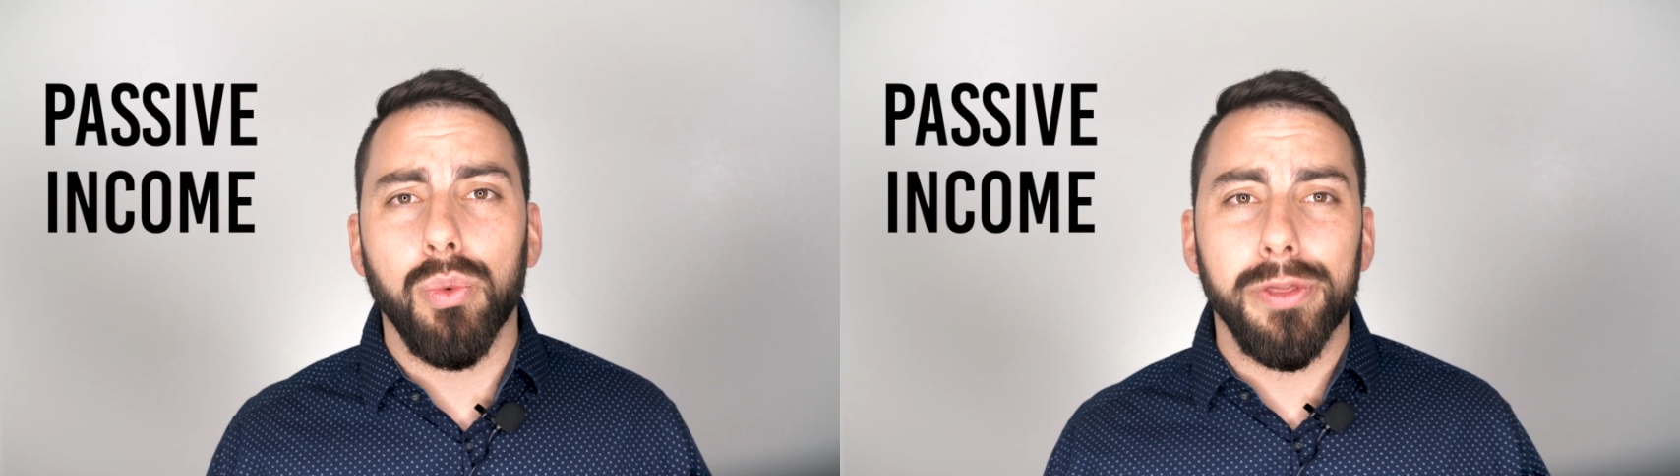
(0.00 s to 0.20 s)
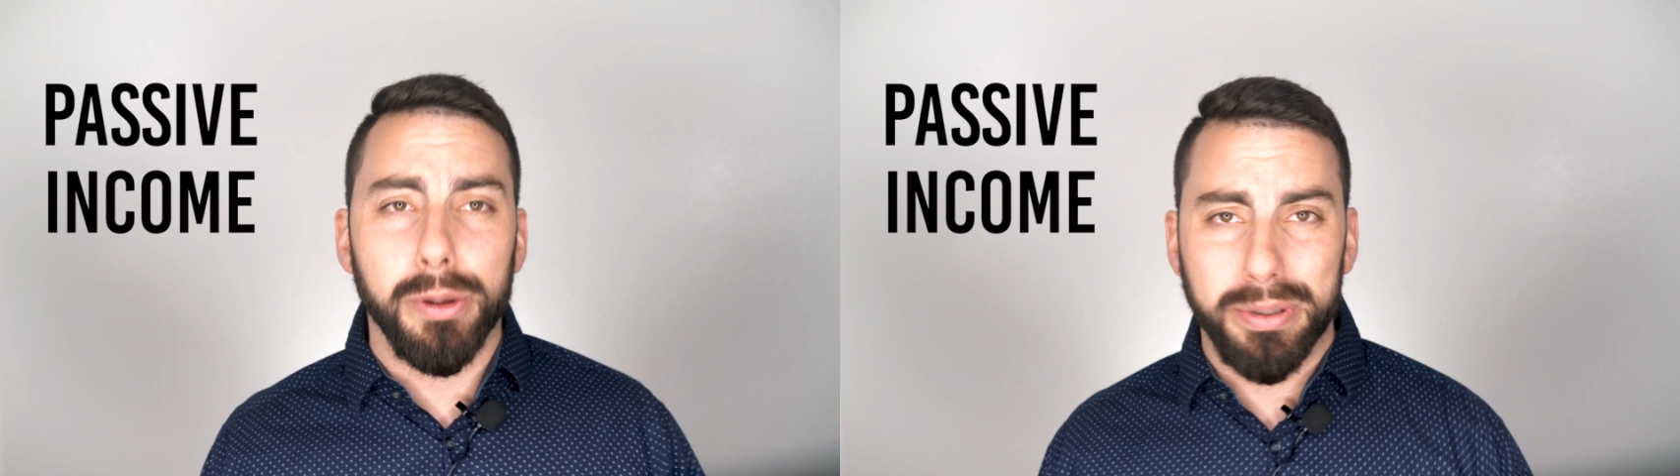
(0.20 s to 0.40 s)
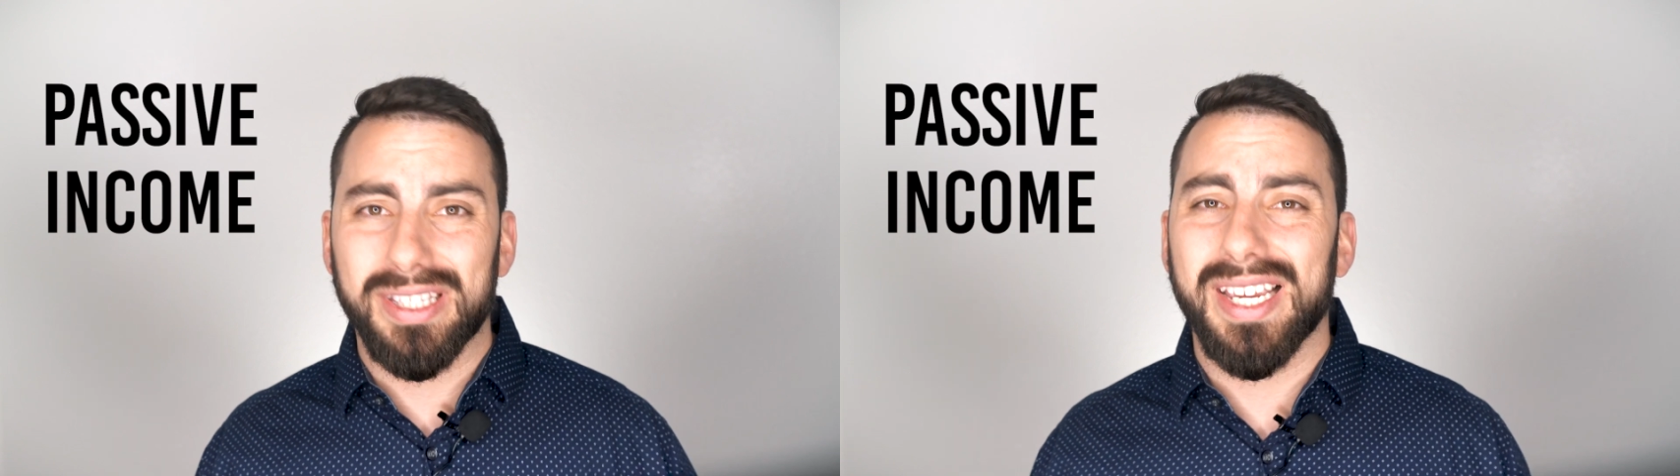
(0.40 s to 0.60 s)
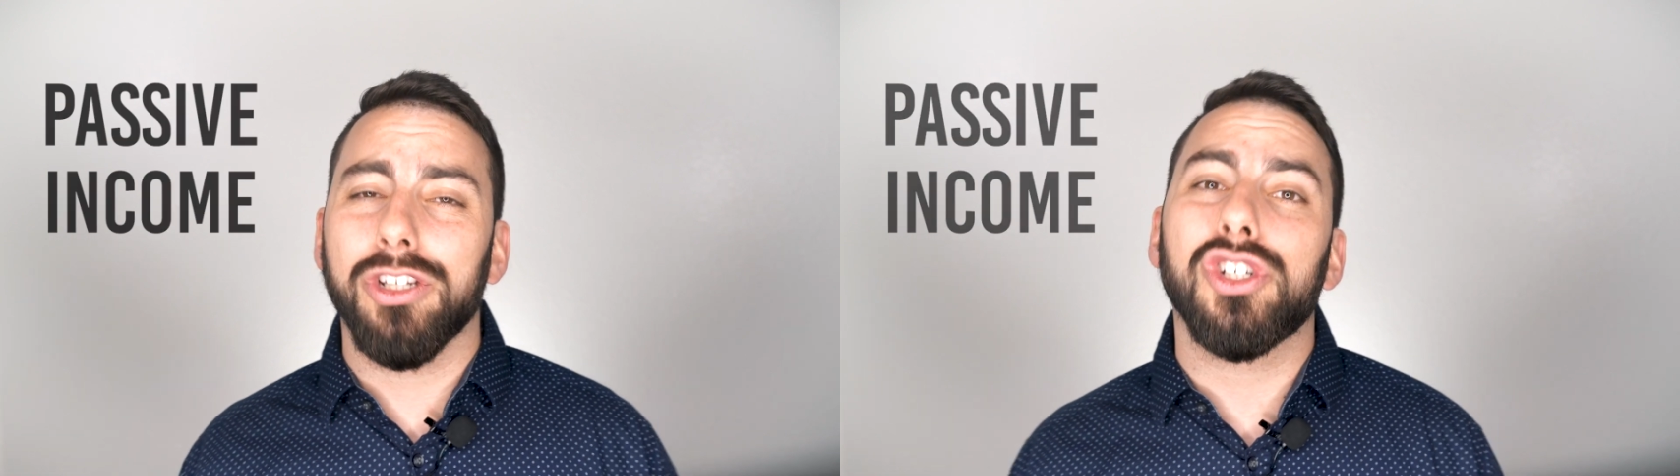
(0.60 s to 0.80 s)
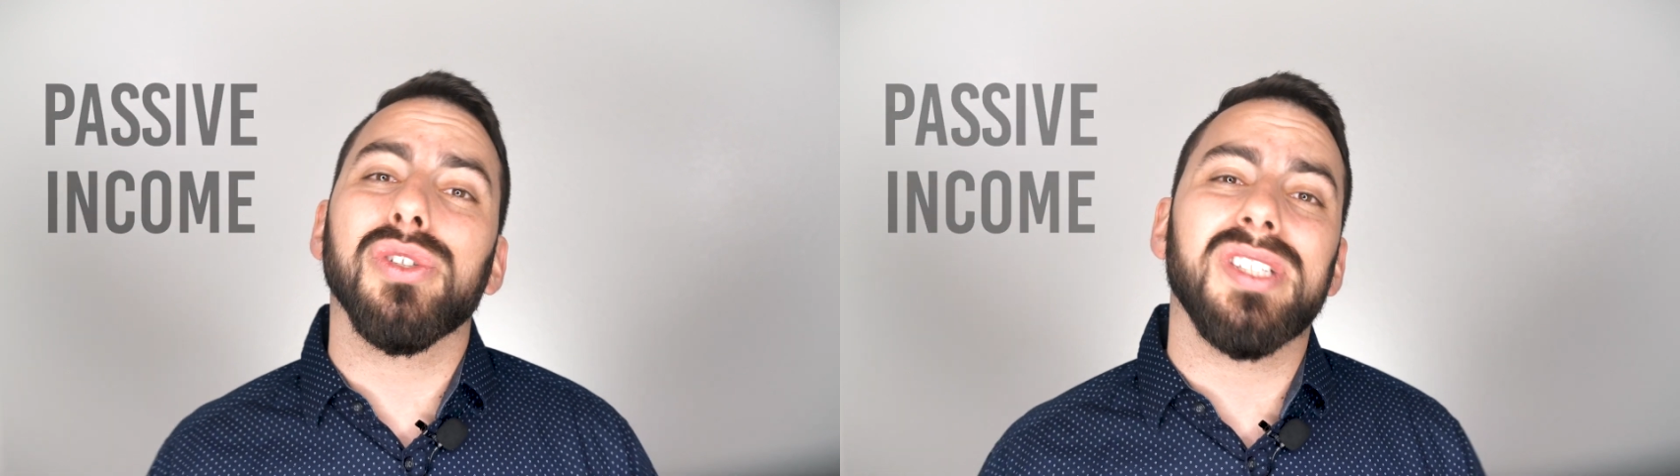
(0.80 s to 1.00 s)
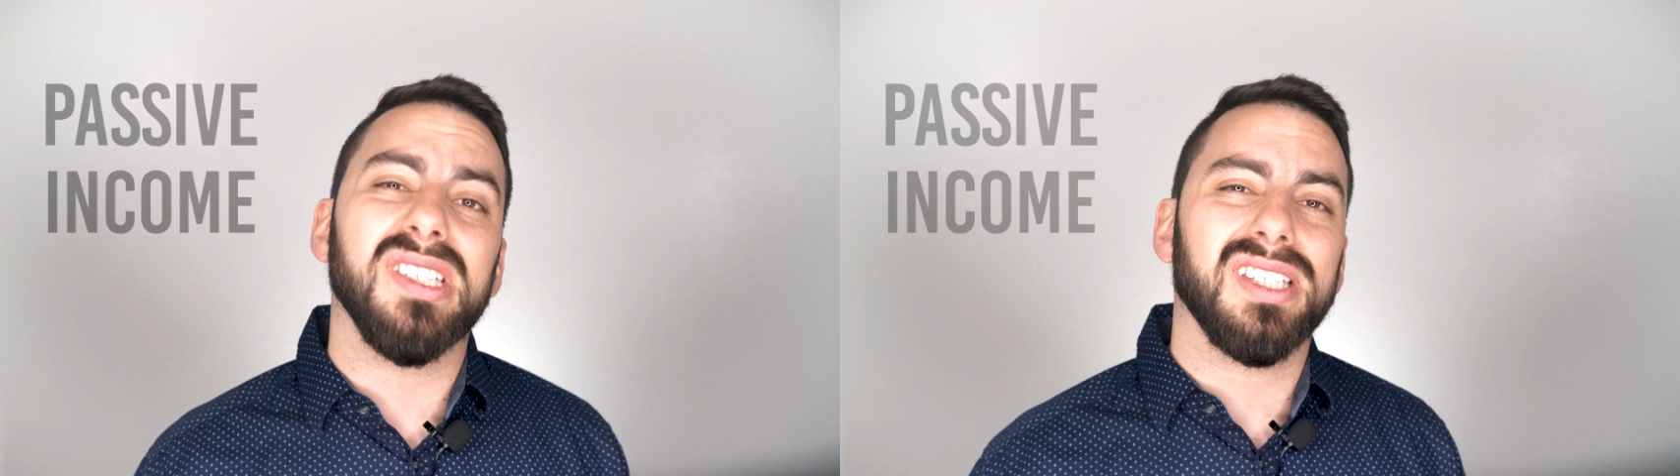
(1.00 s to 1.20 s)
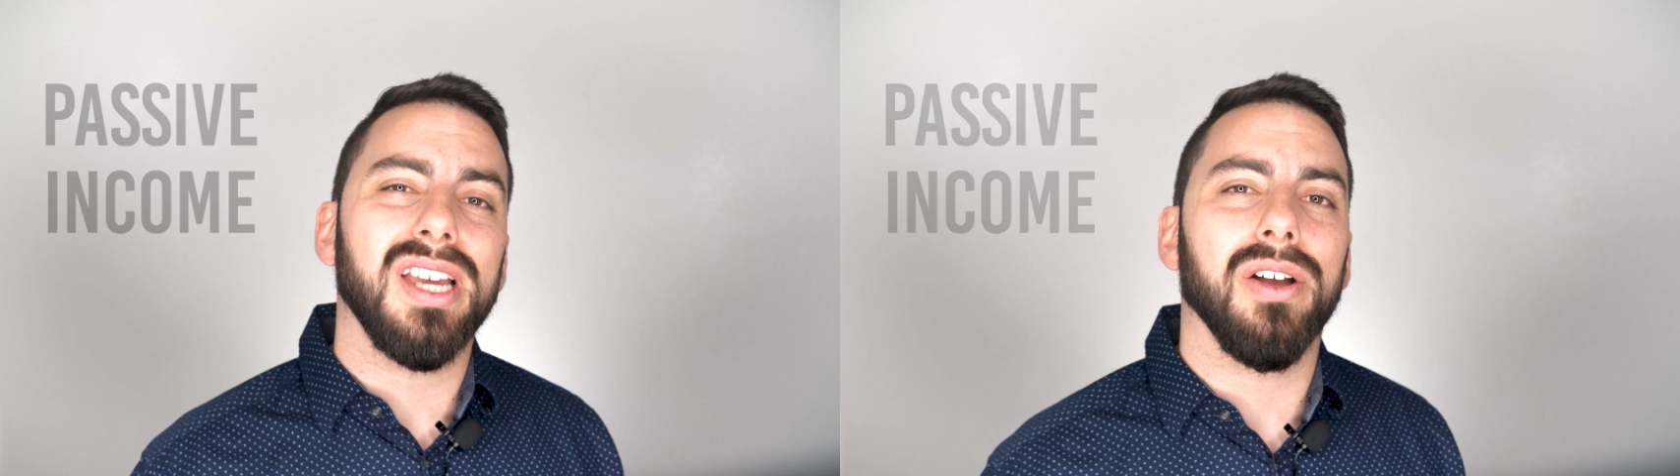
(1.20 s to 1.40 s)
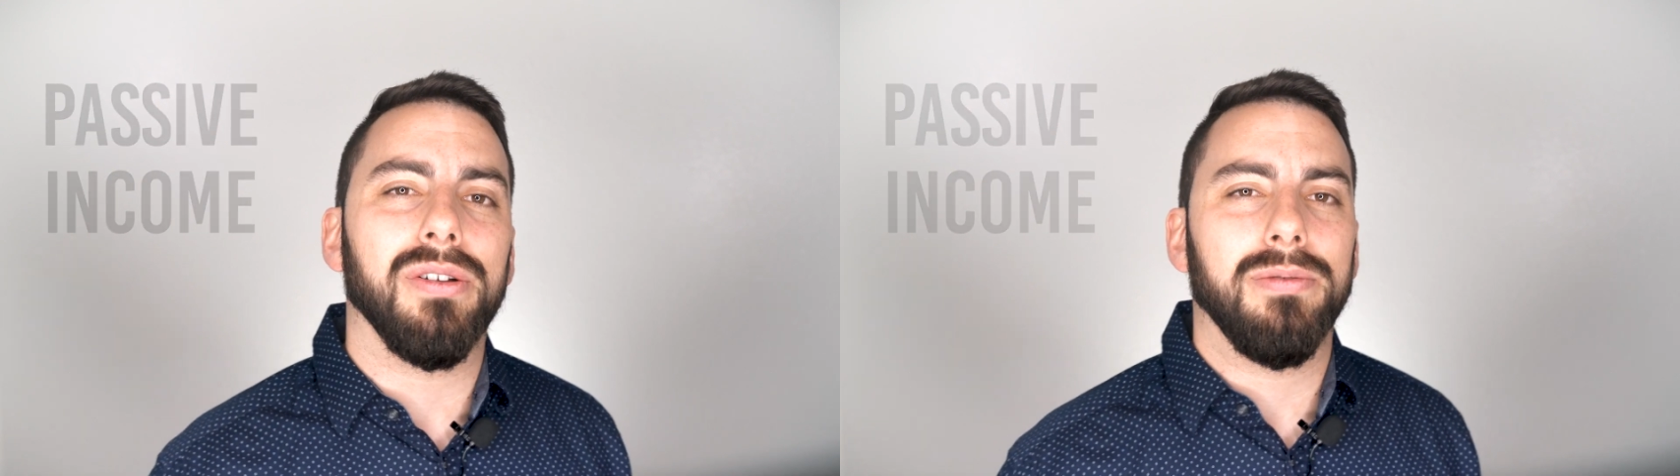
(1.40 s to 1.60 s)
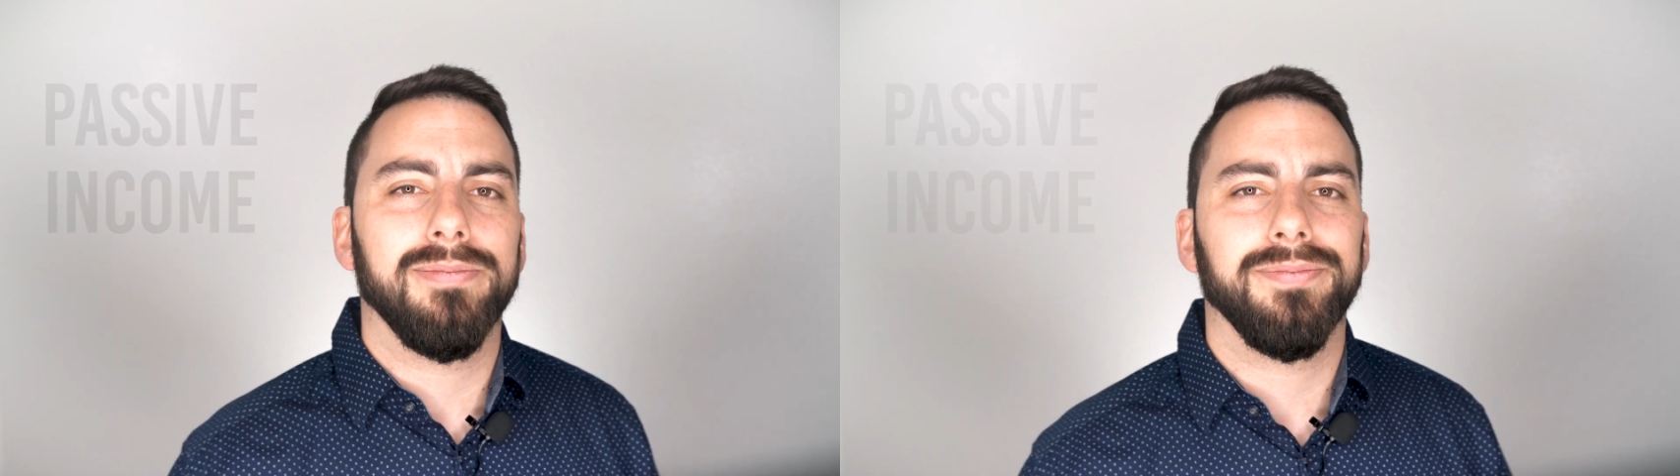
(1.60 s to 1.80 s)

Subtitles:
with the potential to sell.